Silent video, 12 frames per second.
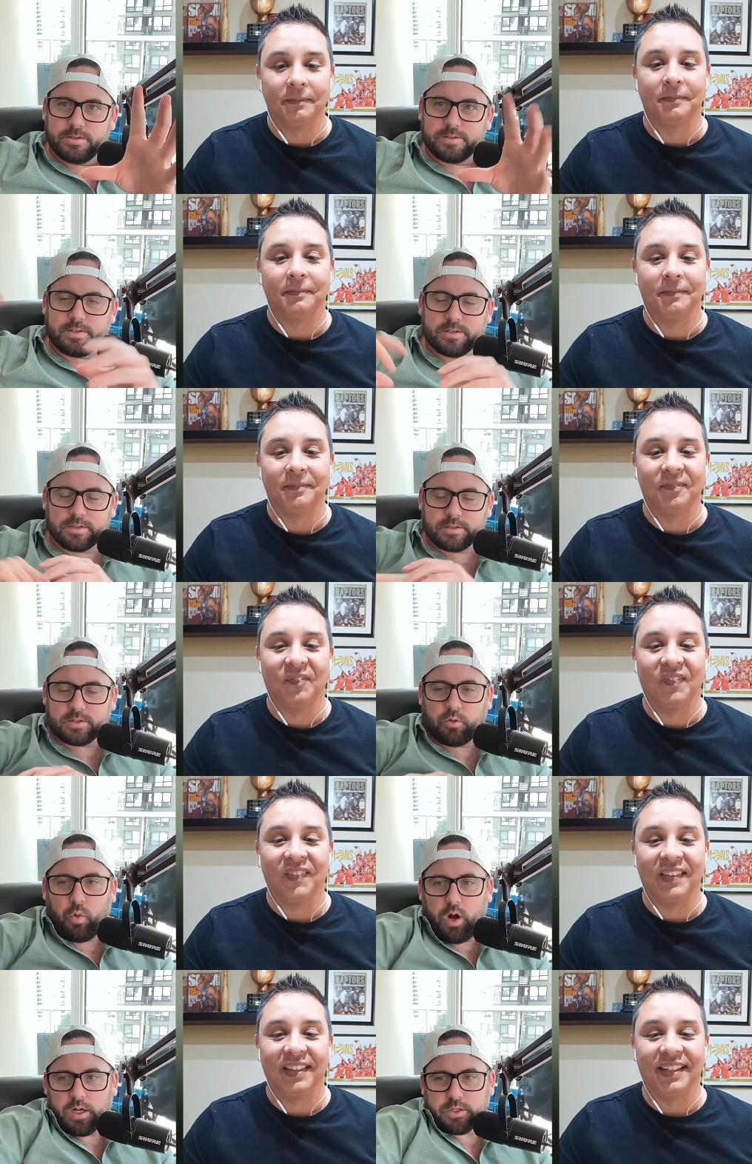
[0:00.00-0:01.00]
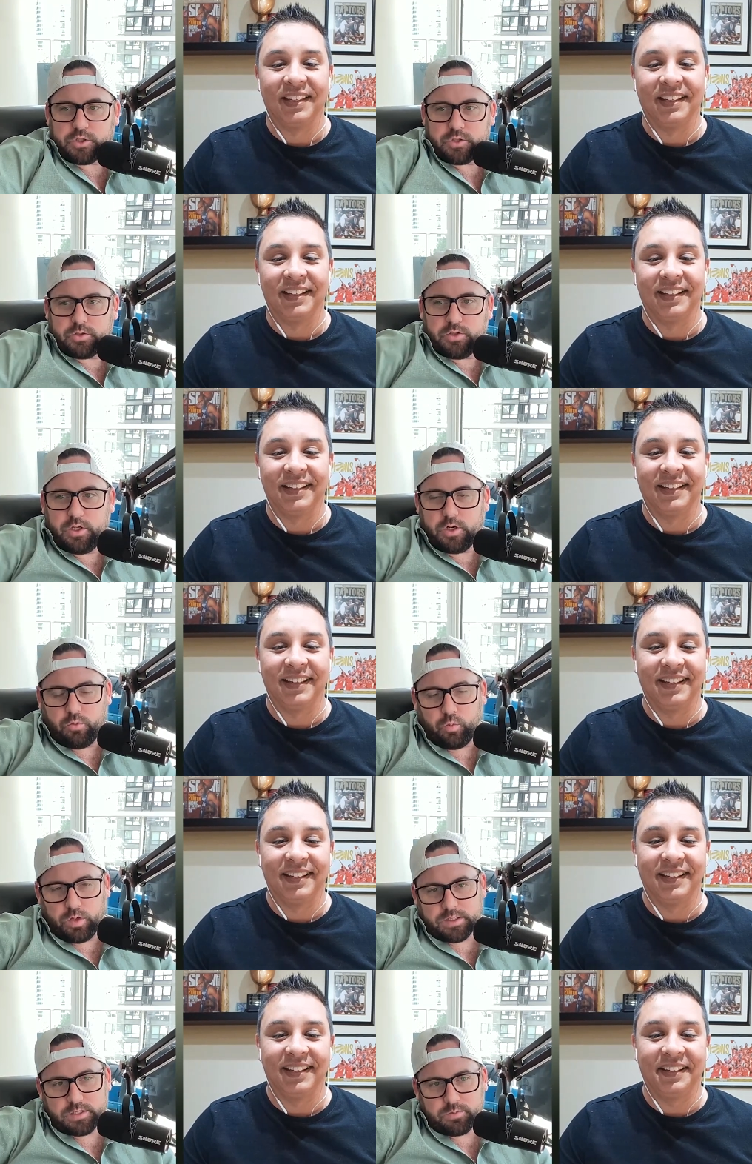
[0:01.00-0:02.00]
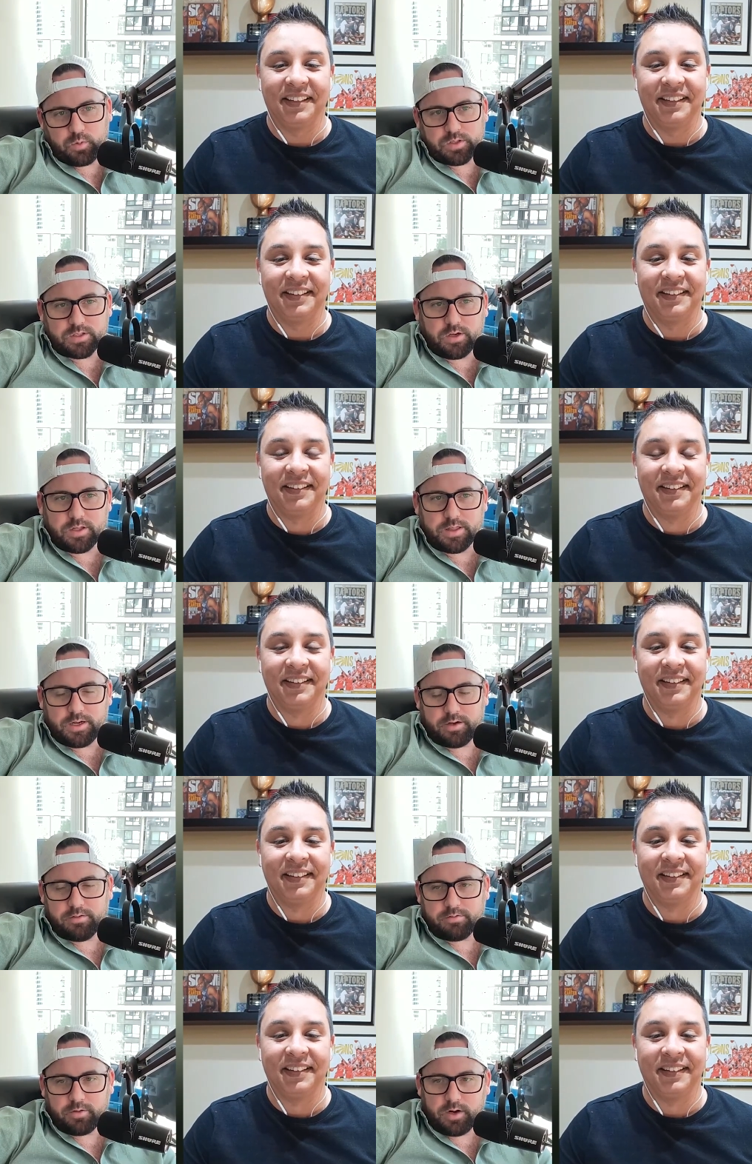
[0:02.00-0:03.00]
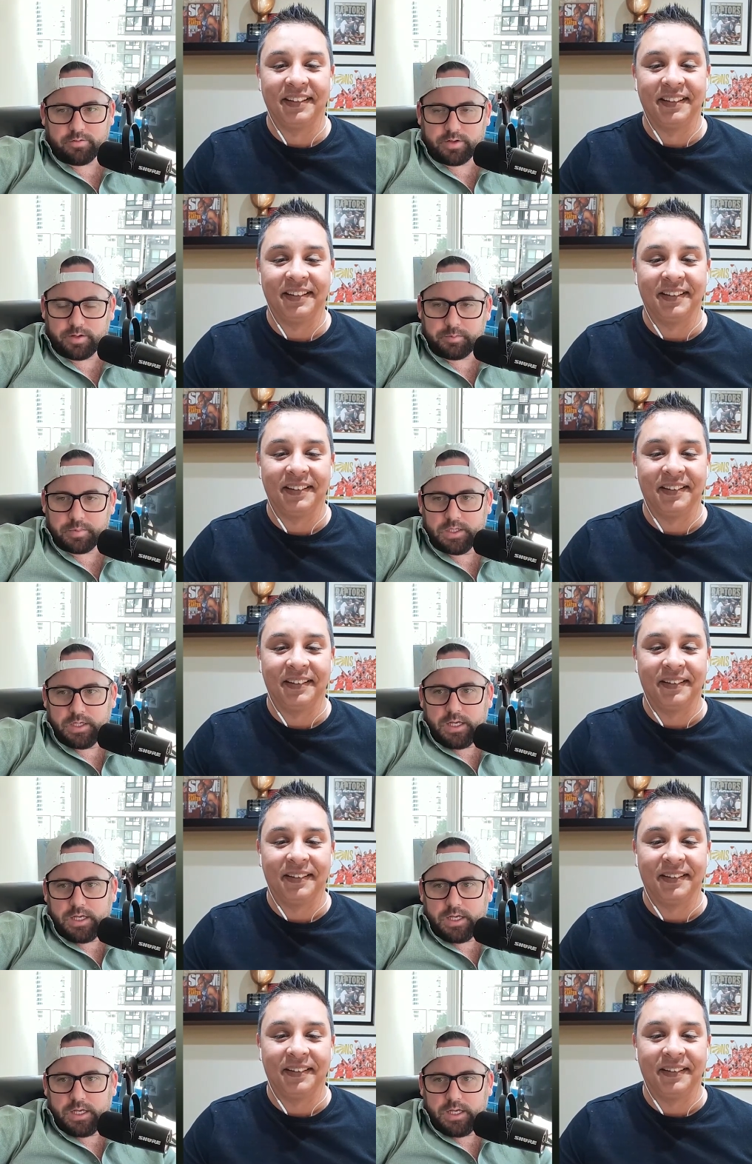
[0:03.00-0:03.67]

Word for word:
Speaker 1: to watch, you know, what's on there in front of him.